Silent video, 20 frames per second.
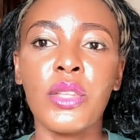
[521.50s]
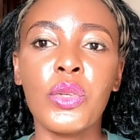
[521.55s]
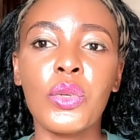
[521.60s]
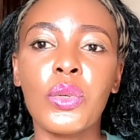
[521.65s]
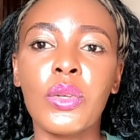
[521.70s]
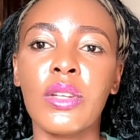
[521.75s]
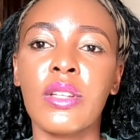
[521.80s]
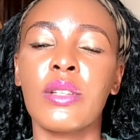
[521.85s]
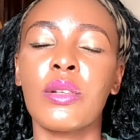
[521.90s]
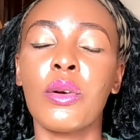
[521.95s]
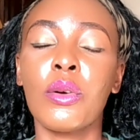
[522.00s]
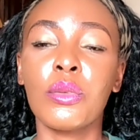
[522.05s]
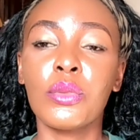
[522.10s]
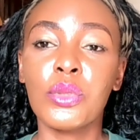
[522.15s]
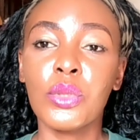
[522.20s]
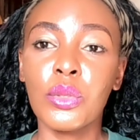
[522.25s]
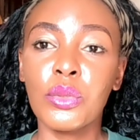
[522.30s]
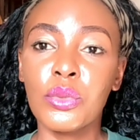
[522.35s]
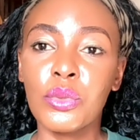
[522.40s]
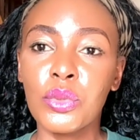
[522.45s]
you can
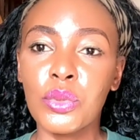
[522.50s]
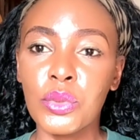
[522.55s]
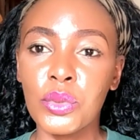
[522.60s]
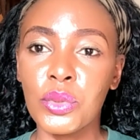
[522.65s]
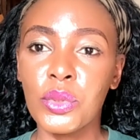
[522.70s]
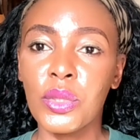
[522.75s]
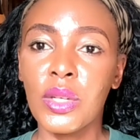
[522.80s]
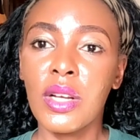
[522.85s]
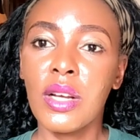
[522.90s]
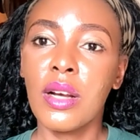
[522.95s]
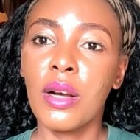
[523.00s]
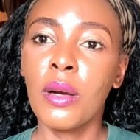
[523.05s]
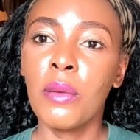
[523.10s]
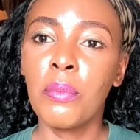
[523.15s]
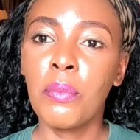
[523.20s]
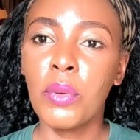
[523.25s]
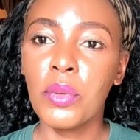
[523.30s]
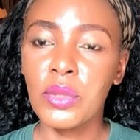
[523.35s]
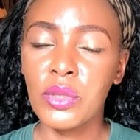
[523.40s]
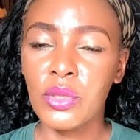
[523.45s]
also do a
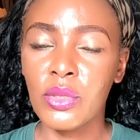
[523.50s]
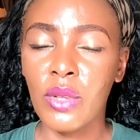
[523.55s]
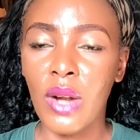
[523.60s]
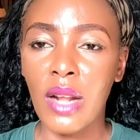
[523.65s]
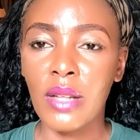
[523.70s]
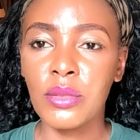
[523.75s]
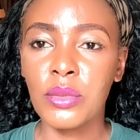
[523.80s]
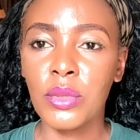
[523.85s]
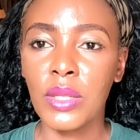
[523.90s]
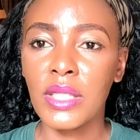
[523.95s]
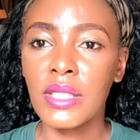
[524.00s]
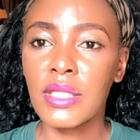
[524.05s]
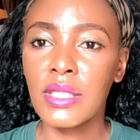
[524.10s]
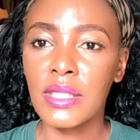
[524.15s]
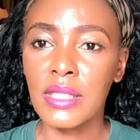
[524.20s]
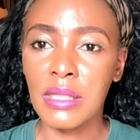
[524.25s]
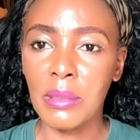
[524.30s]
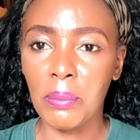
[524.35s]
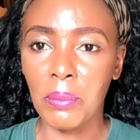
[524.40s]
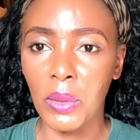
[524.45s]
postgraduate
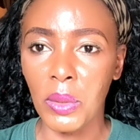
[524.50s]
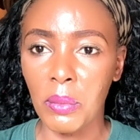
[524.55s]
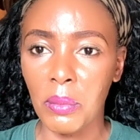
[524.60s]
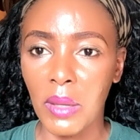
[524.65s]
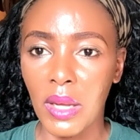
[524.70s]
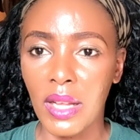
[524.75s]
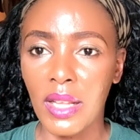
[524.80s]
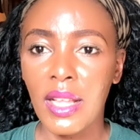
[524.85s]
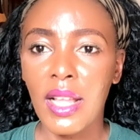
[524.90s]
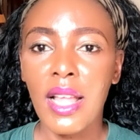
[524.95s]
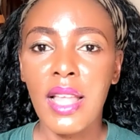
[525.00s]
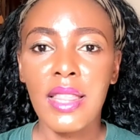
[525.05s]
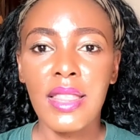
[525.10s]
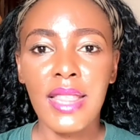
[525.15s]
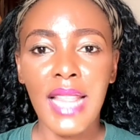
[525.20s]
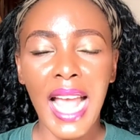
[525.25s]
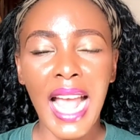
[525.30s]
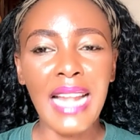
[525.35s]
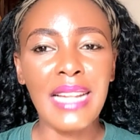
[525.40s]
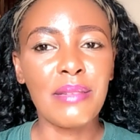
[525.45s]
diploma
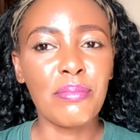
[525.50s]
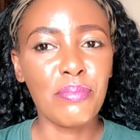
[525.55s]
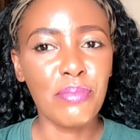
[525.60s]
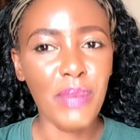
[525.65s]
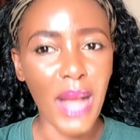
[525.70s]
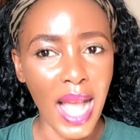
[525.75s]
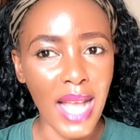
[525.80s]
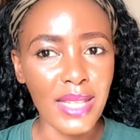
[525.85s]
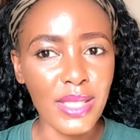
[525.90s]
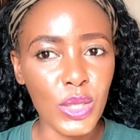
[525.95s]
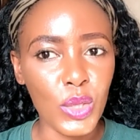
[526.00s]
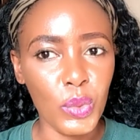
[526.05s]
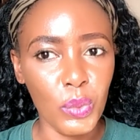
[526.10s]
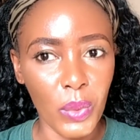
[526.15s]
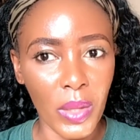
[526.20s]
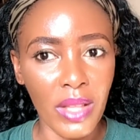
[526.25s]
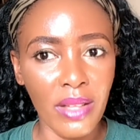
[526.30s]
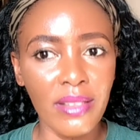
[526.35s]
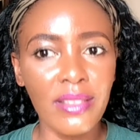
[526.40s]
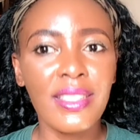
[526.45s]
and pass
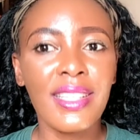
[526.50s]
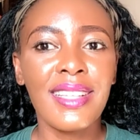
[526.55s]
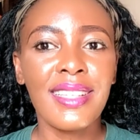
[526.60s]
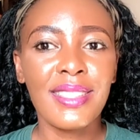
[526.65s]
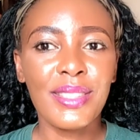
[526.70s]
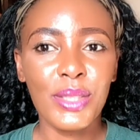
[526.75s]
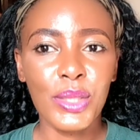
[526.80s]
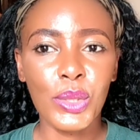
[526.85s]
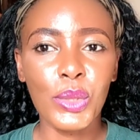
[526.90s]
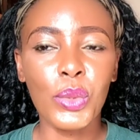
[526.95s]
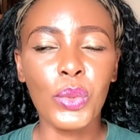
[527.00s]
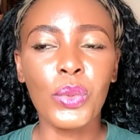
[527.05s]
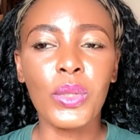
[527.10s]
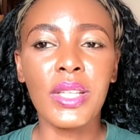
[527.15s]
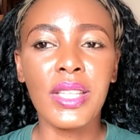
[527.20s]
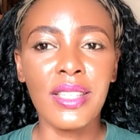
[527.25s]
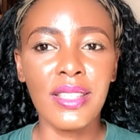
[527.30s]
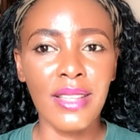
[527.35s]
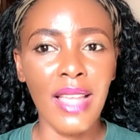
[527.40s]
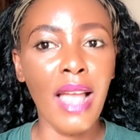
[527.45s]
well.
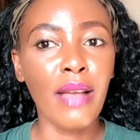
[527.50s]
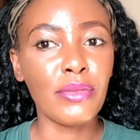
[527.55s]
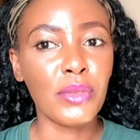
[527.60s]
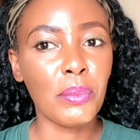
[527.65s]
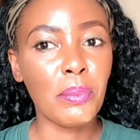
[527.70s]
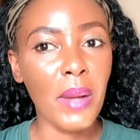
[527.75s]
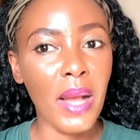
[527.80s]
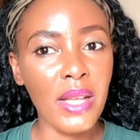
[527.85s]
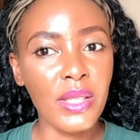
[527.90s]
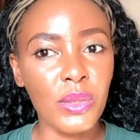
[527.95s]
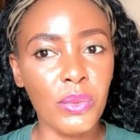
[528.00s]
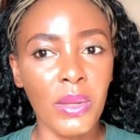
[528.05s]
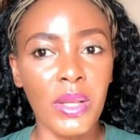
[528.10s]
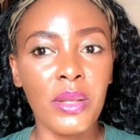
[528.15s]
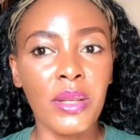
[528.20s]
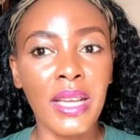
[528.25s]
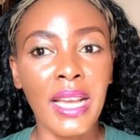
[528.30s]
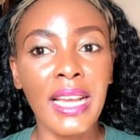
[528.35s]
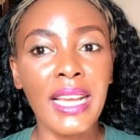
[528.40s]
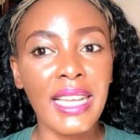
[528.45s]
So you have to pass well.
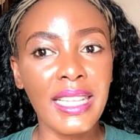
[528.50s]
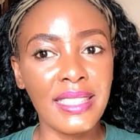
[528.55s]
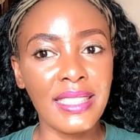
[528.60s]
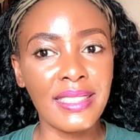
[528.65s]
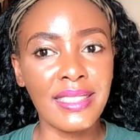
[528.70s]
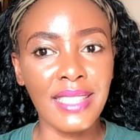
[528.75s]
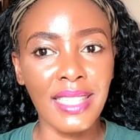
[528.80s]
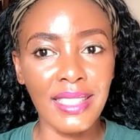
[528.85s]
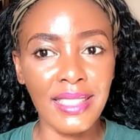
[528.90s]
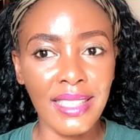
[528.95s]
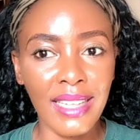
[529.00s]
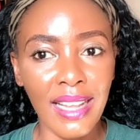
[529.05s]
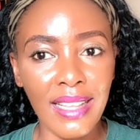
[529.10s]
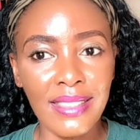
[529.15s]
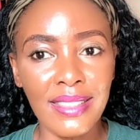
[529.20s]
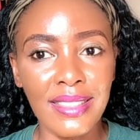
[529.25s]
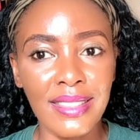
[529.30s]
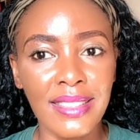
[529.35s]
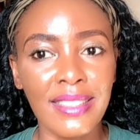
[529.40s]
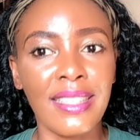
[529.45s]
You can't get a 3rd
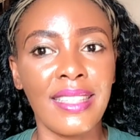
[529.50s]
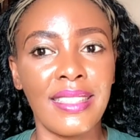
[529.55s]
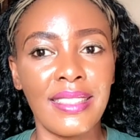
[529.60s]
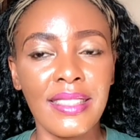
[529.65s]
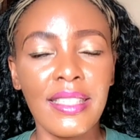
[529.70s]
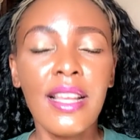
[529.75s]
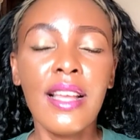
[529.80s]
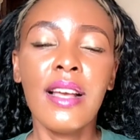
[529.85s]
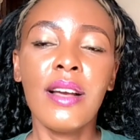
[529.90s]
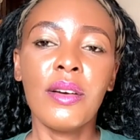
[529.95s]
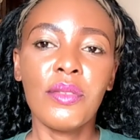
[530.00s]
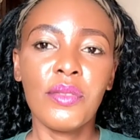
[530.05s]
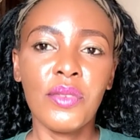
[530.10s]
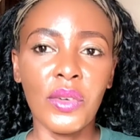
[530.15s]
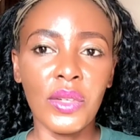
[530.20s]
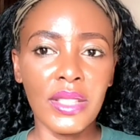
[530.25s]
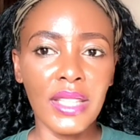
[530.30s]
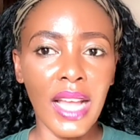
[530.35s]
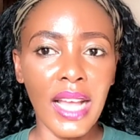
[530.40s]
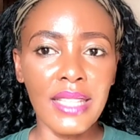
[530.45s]
class again
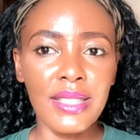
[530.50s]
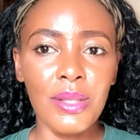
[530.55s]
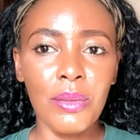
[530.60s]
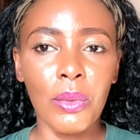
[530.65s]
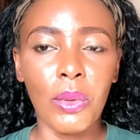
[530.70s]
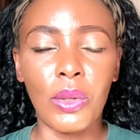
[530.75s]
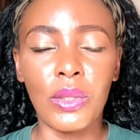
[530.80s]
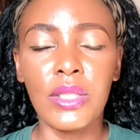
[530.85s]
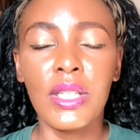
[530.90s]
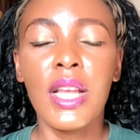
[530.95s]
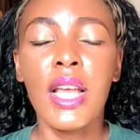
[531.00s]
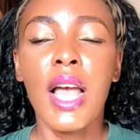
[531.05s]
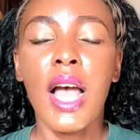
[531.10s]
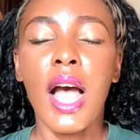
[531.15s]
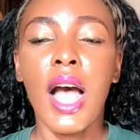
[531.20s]
for that one.